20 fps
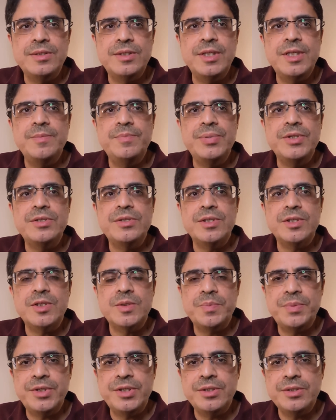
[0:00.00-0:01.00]
deepest
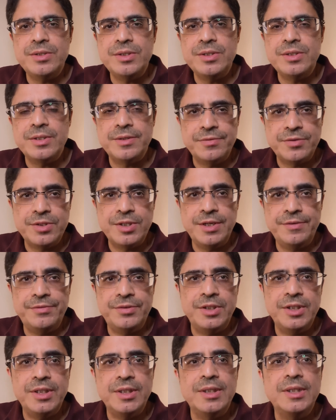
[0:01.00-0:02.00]
experiences of
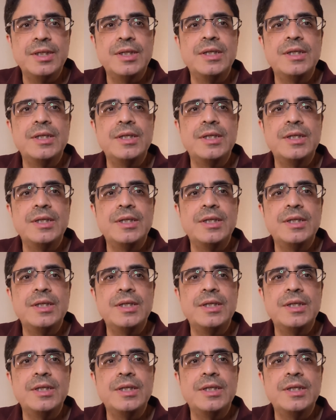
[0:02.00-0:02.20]
suffering,